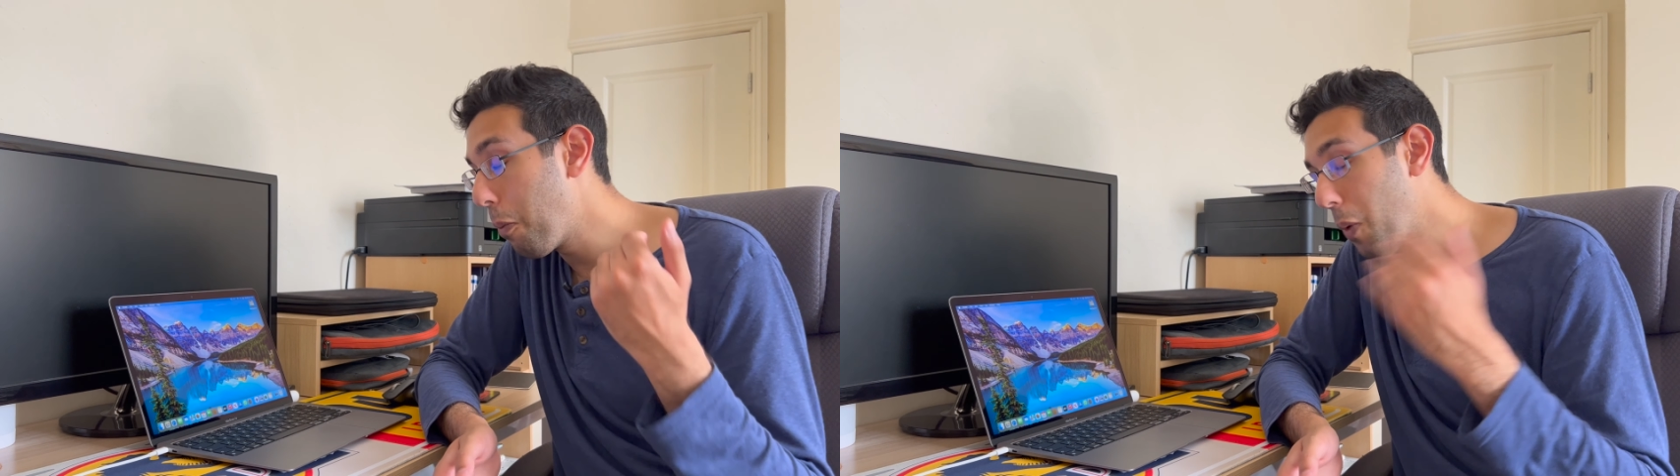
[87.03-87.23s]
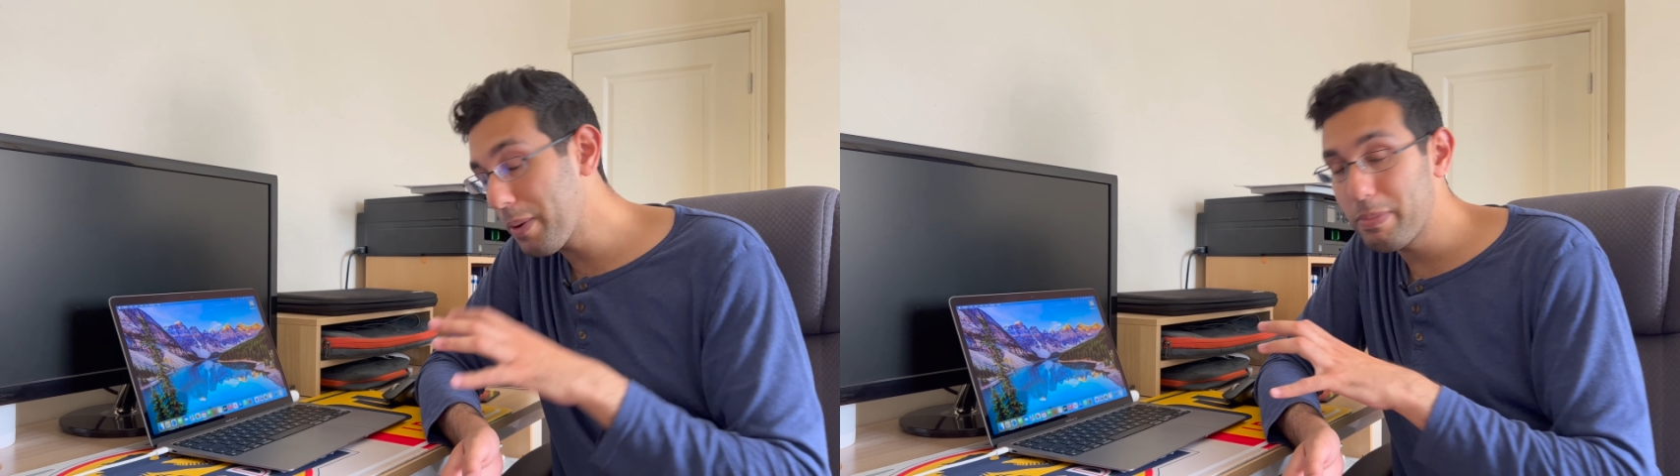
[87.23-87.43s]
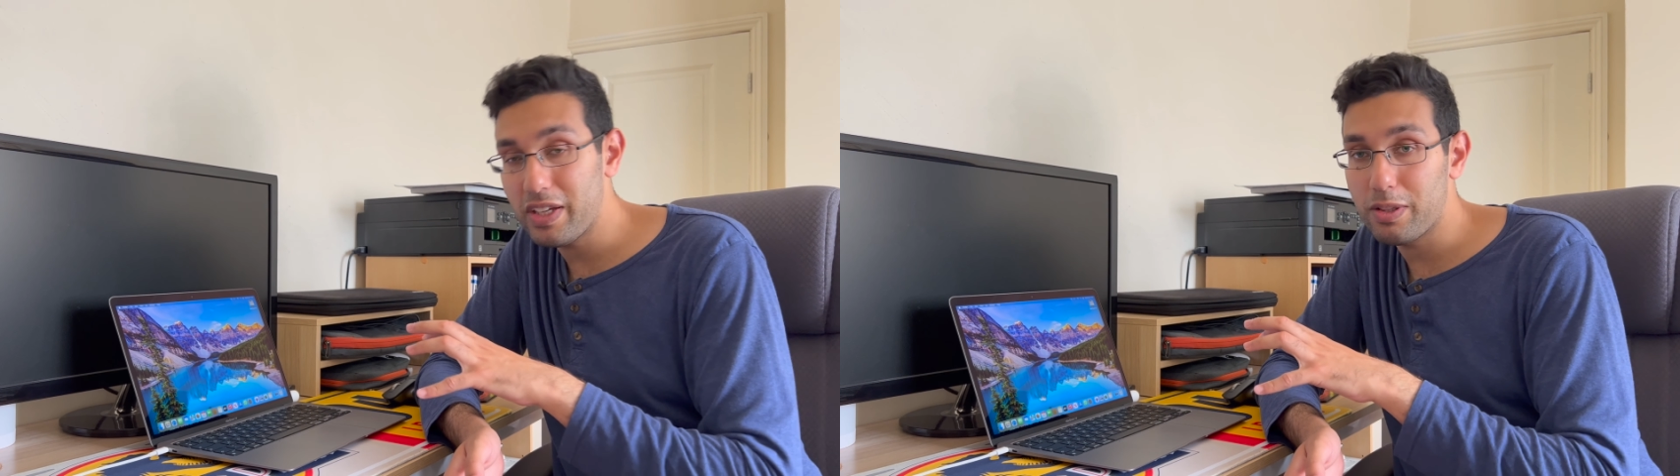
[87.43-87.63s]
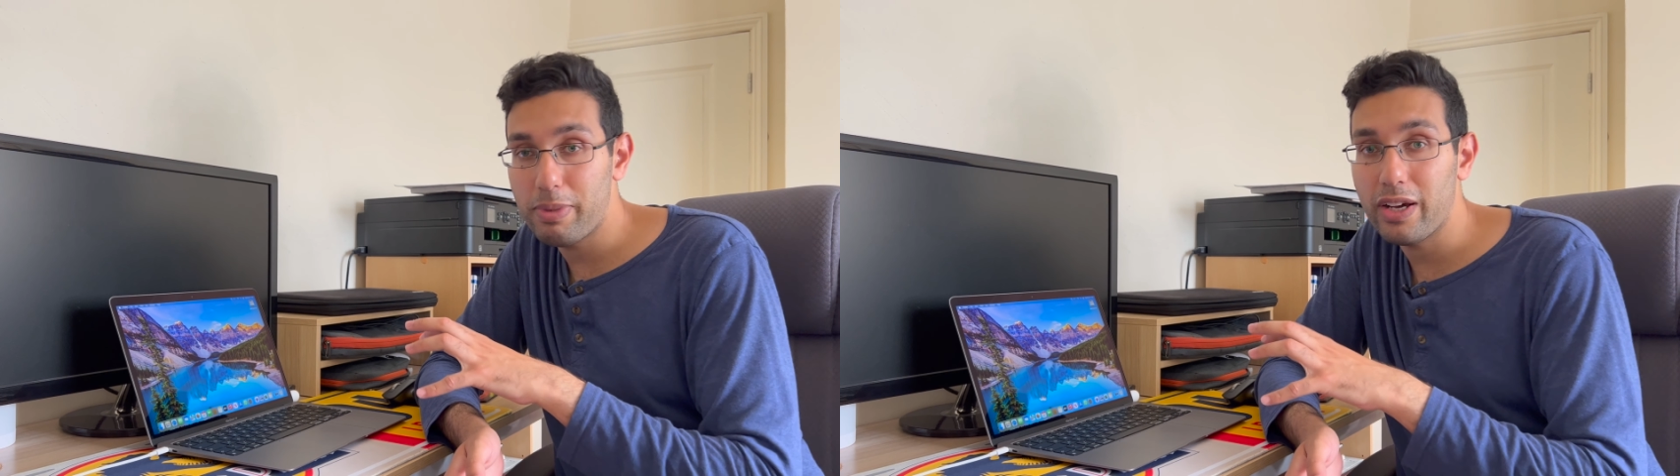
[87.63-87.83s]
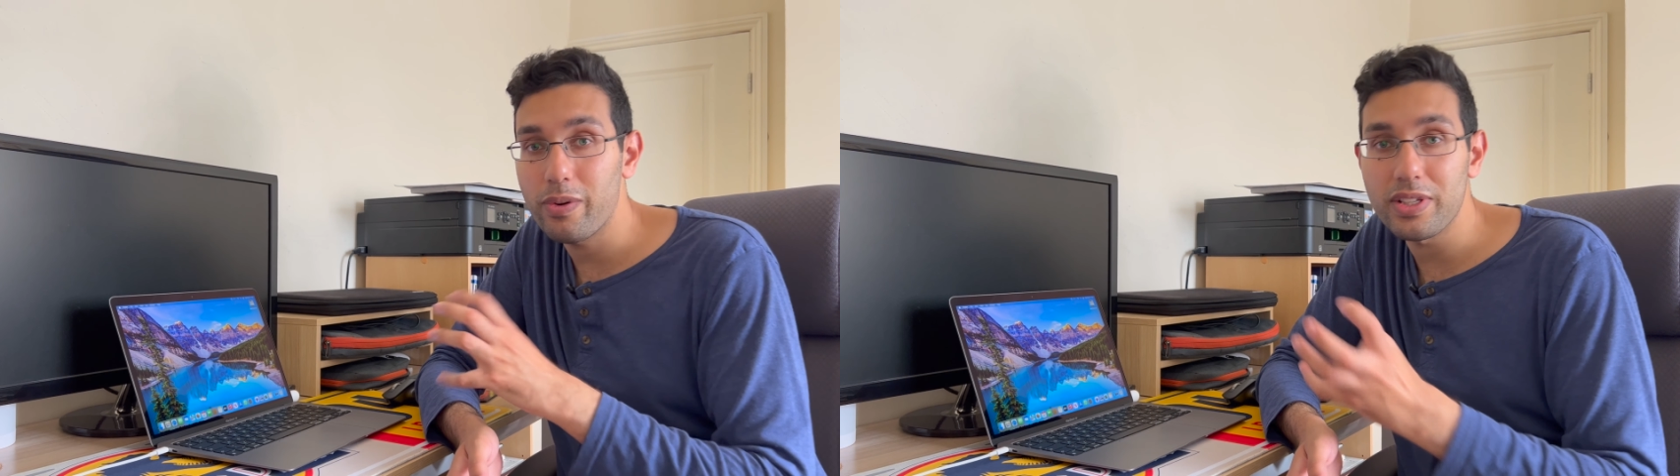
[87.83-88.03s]
one bit of the
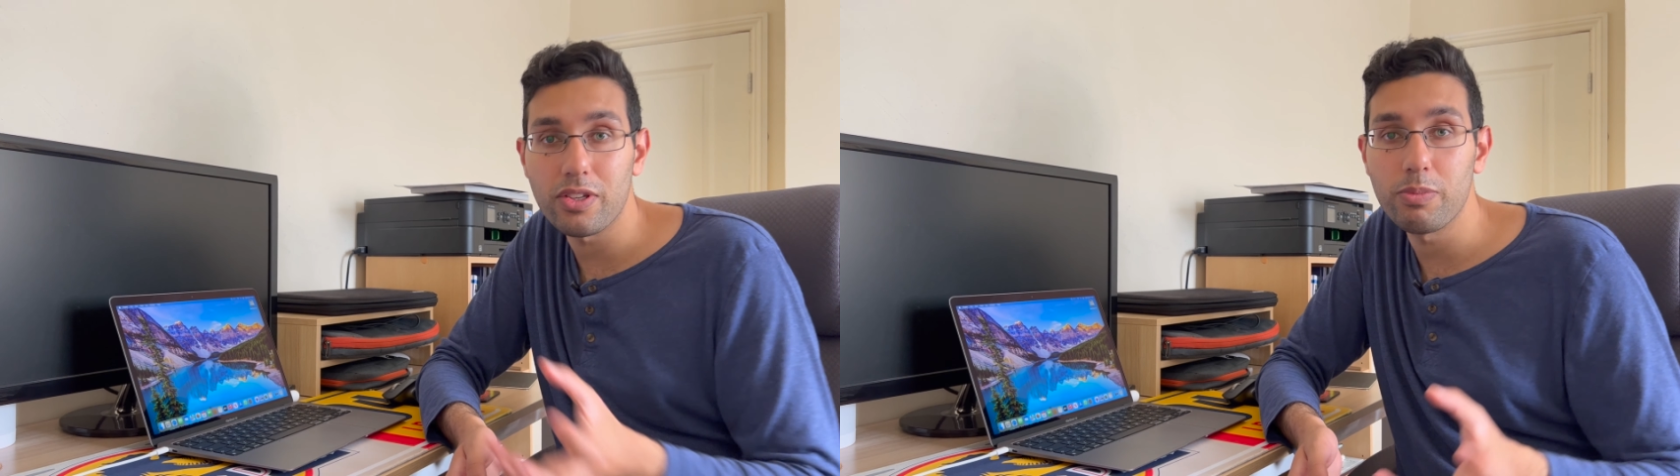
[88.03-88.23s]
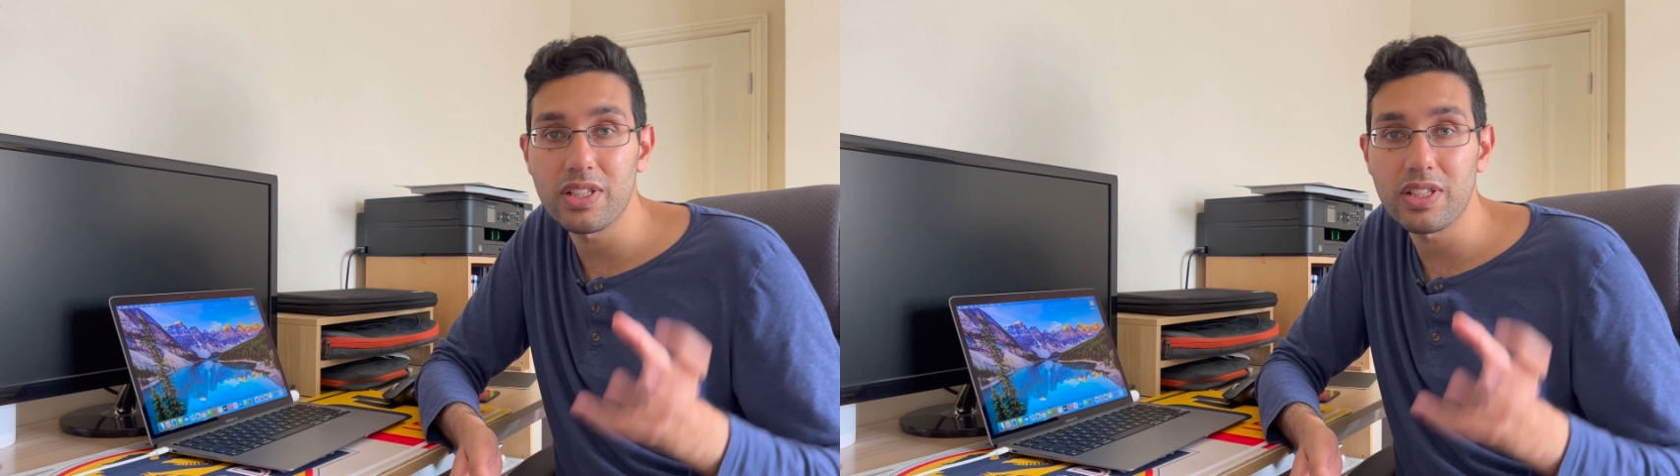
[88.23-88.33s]
power is going to be